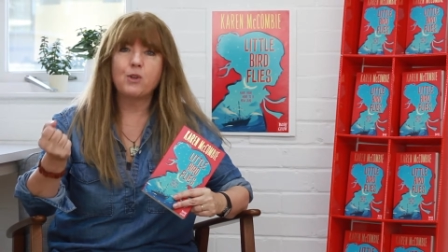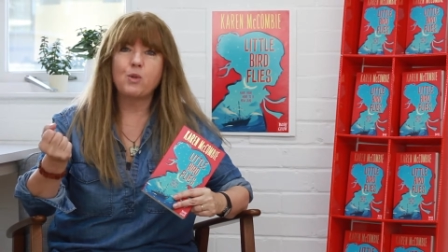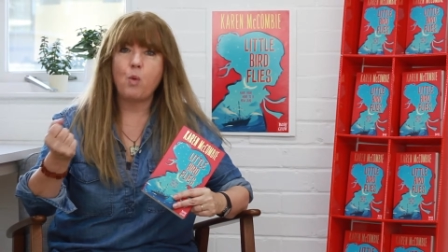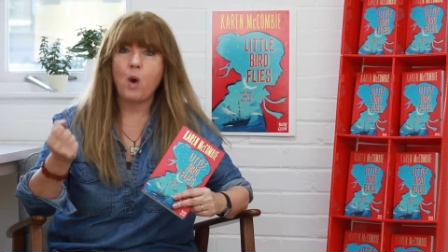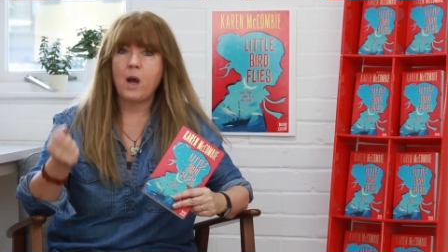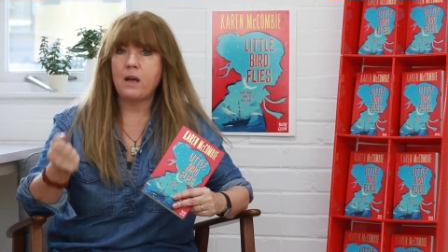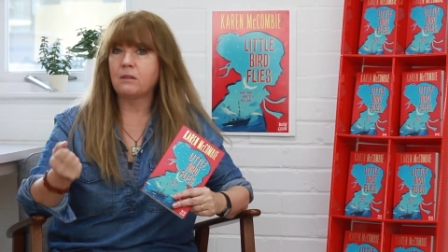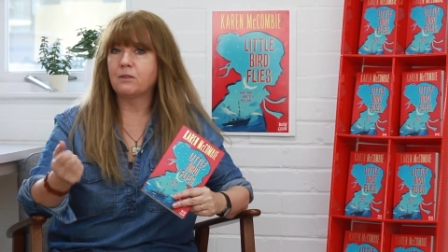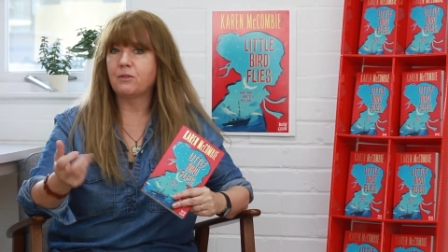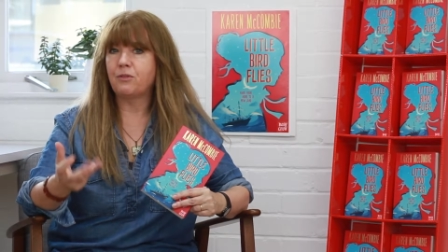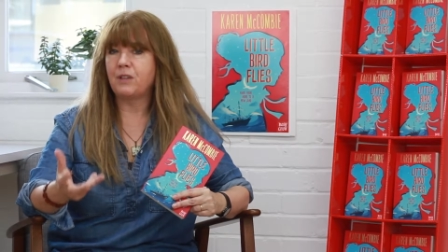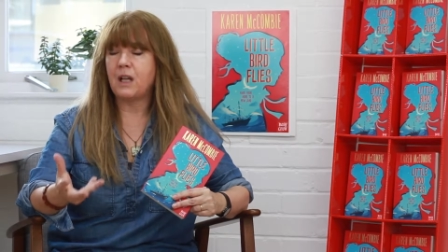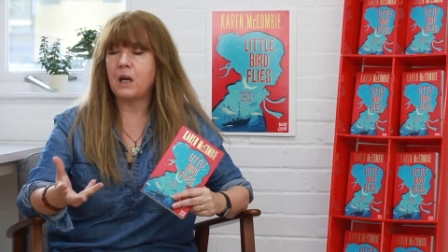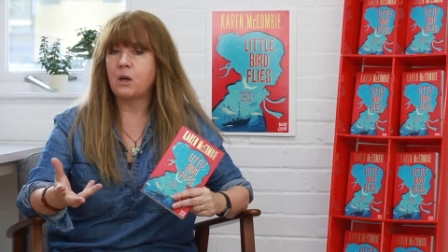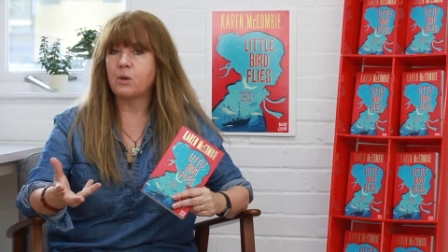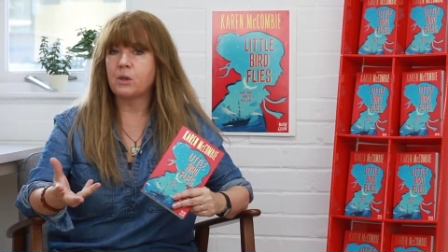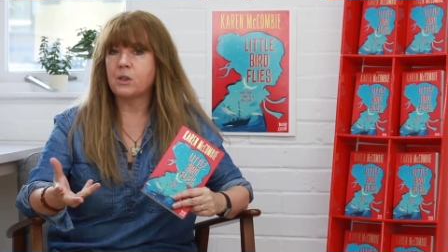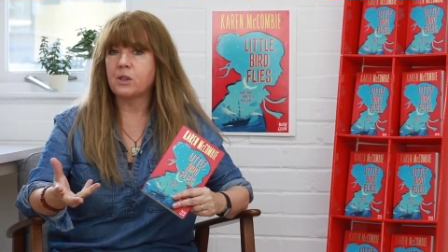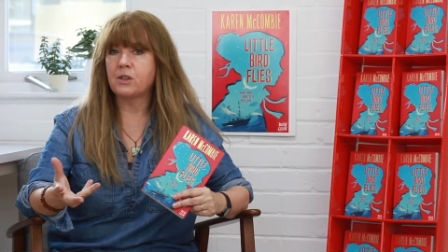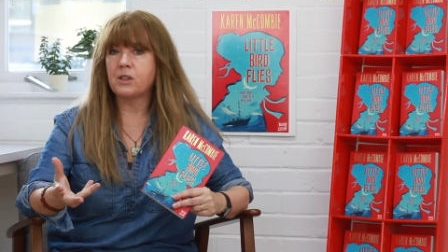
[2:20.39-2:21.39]

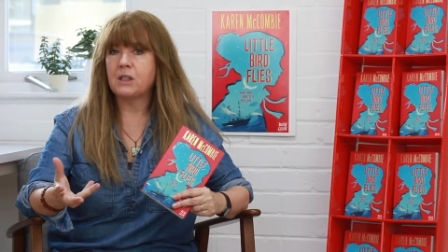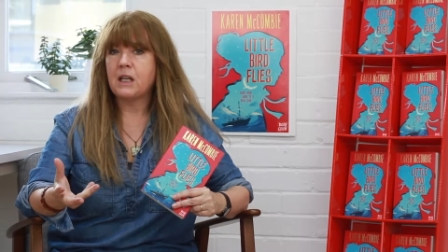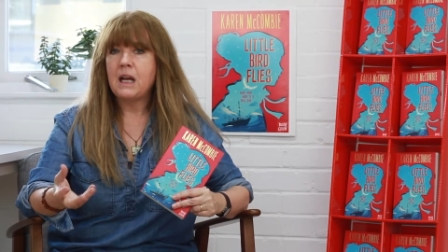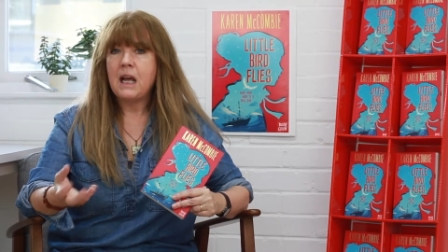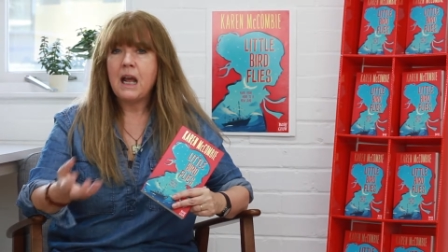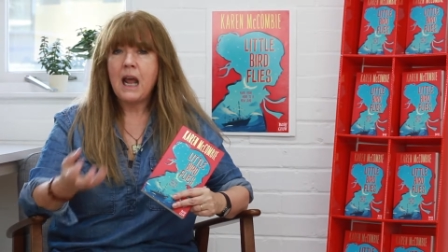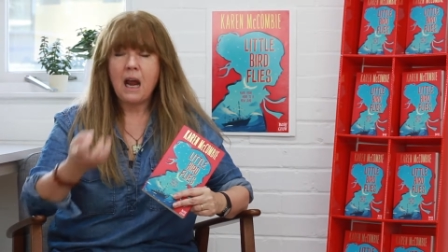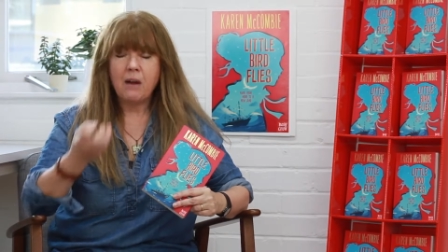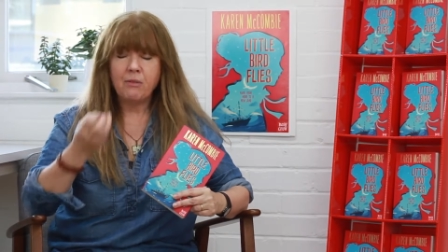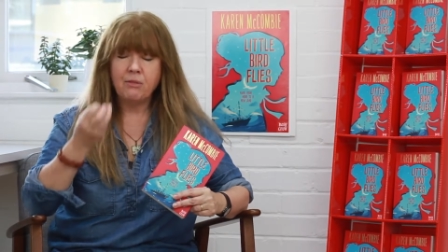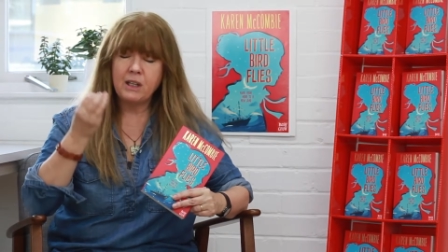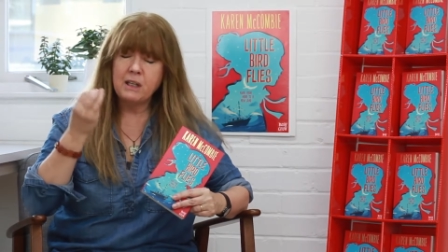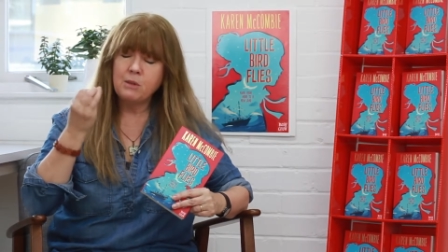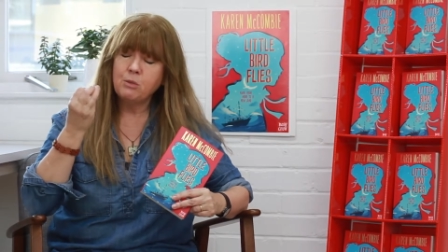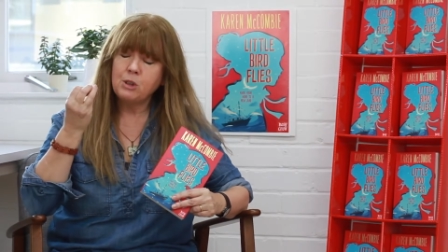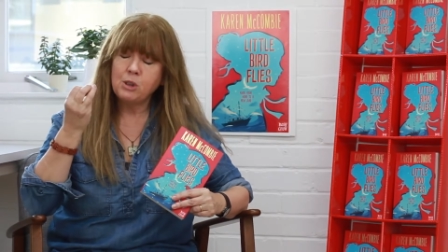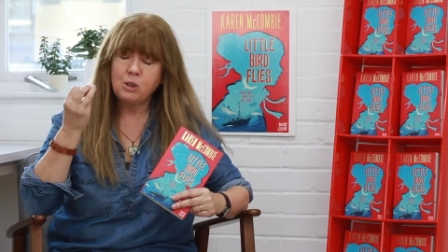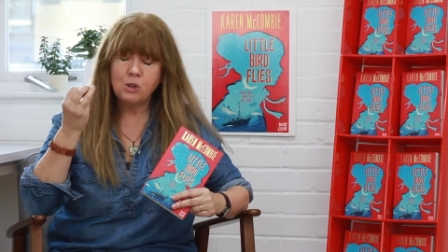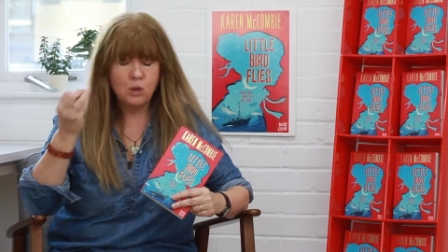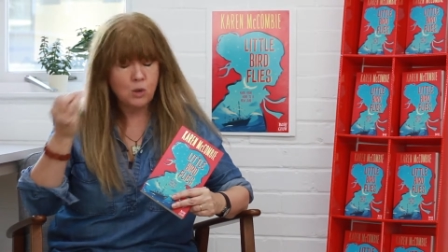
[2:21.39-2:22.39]
wildflowers. Everything
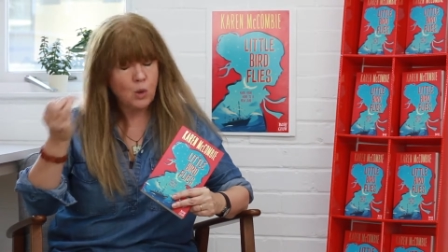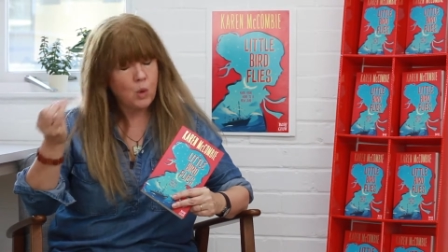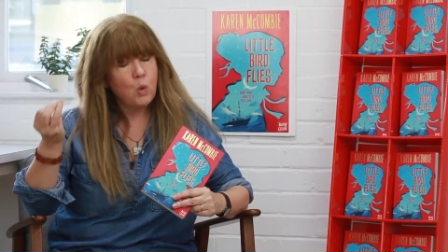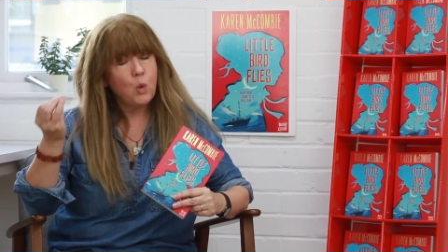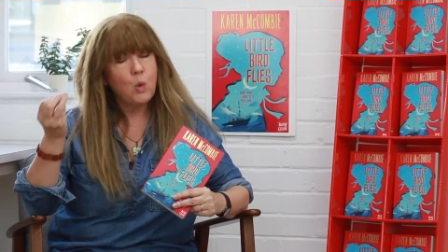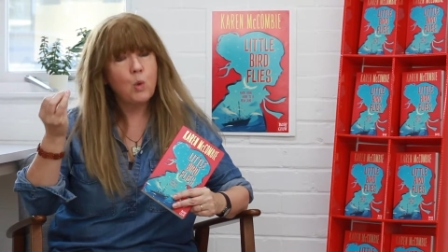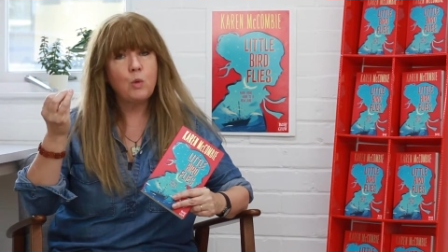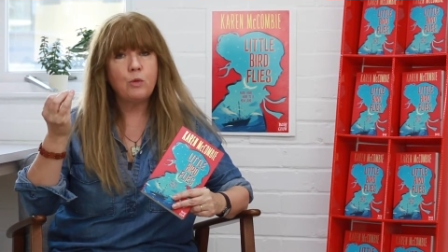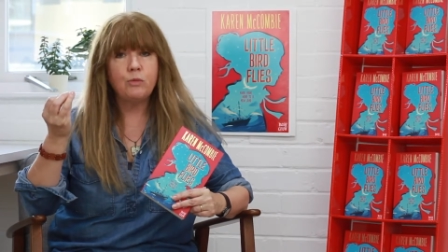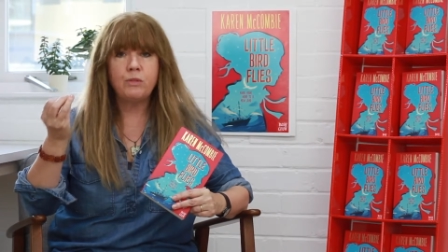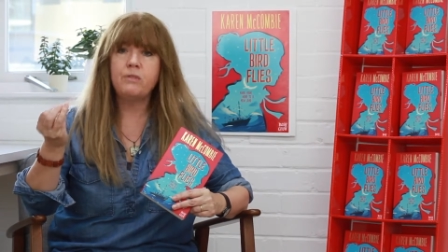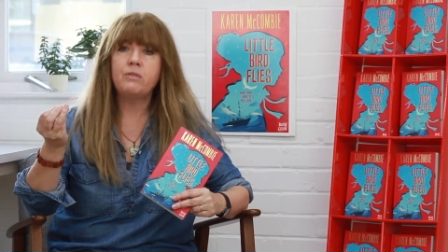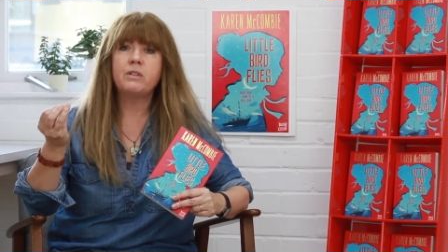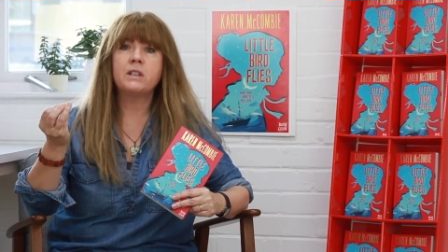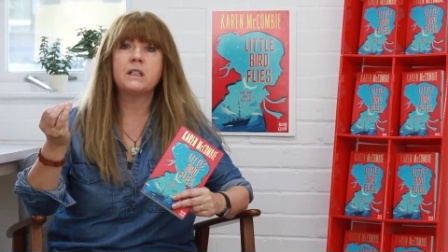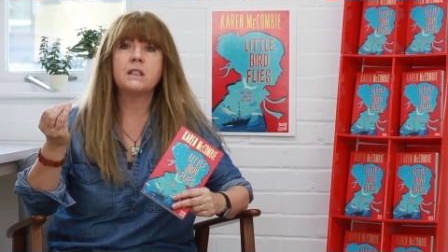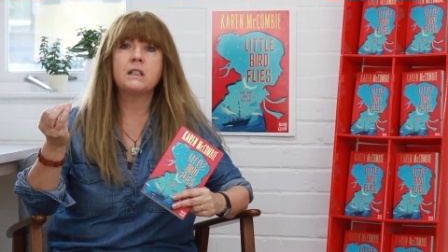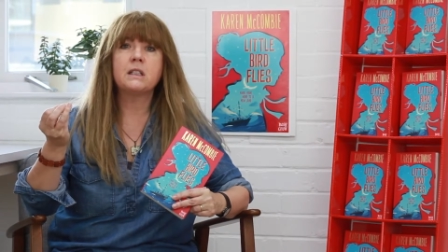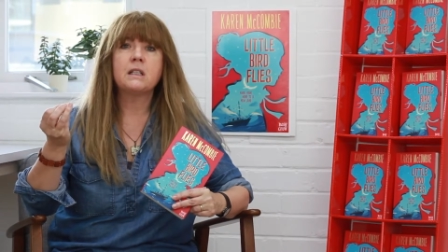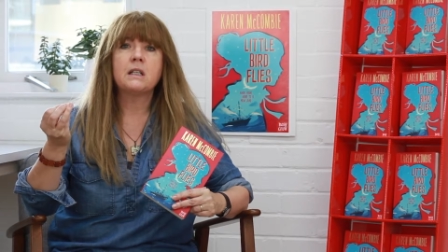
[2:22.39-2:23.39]
was so
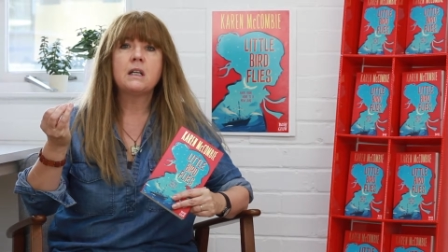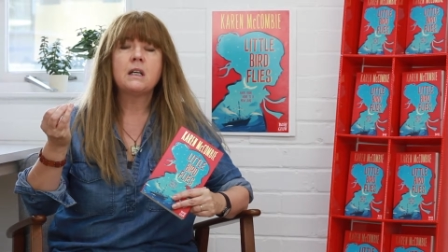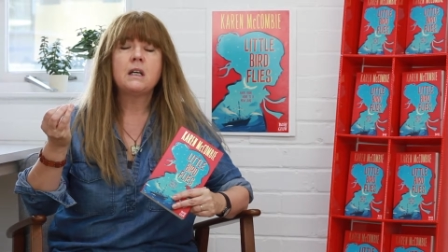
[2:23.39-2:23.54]
vivid.